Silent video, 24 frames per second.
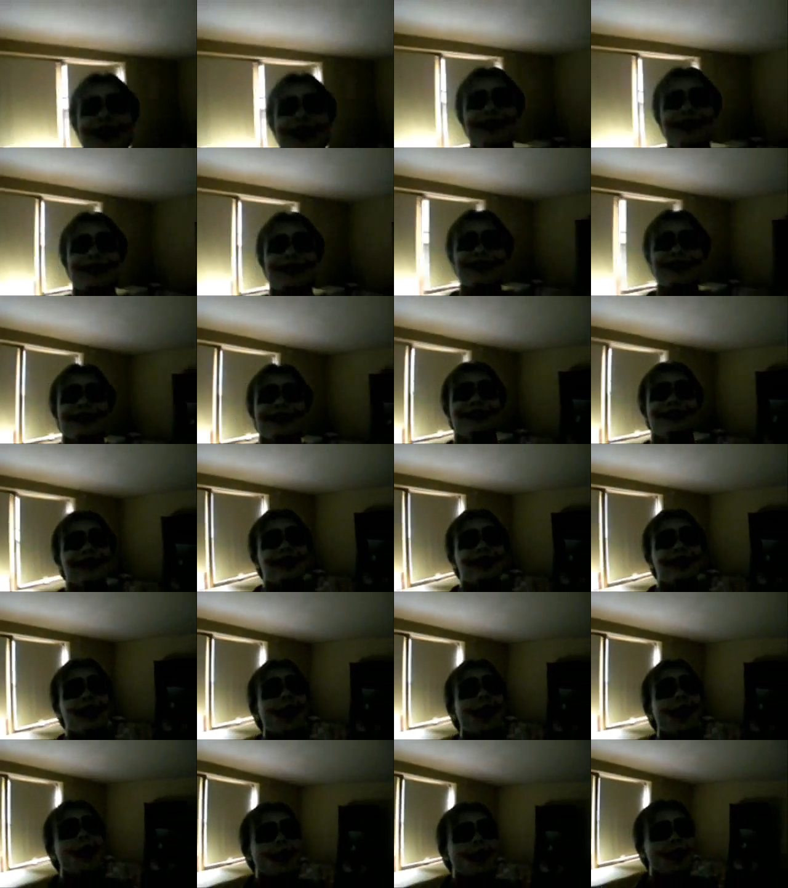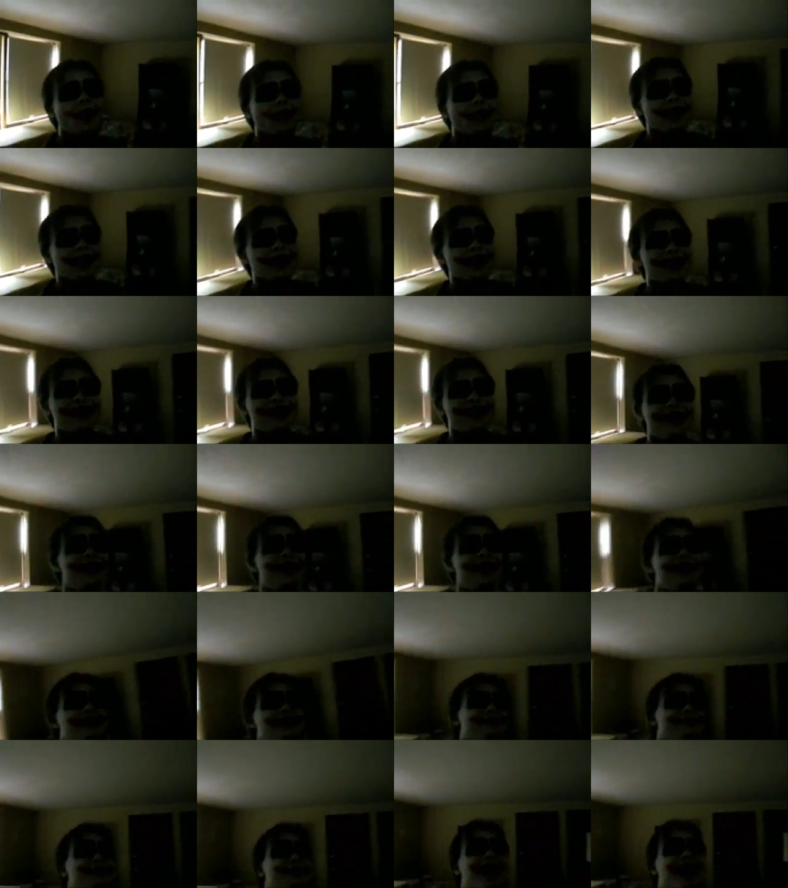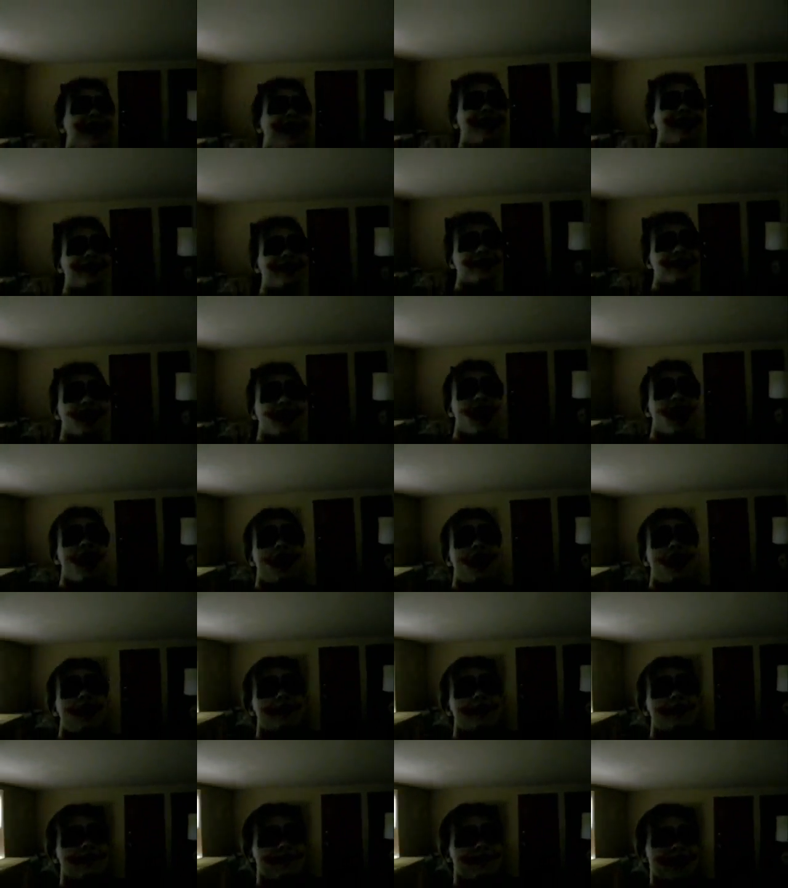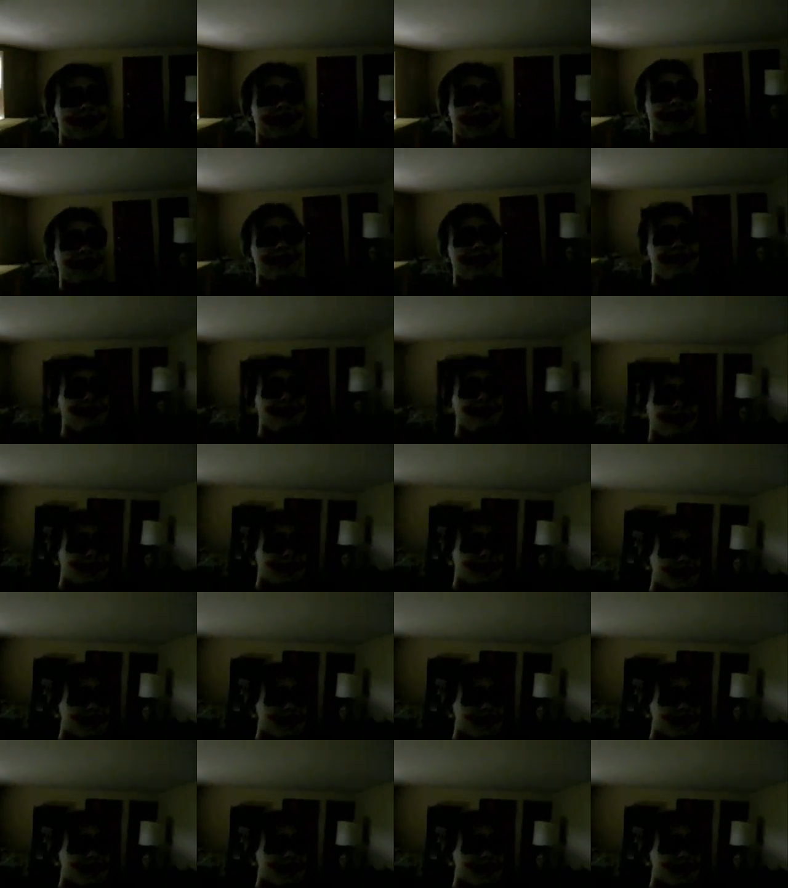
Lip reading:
(no speaker visible)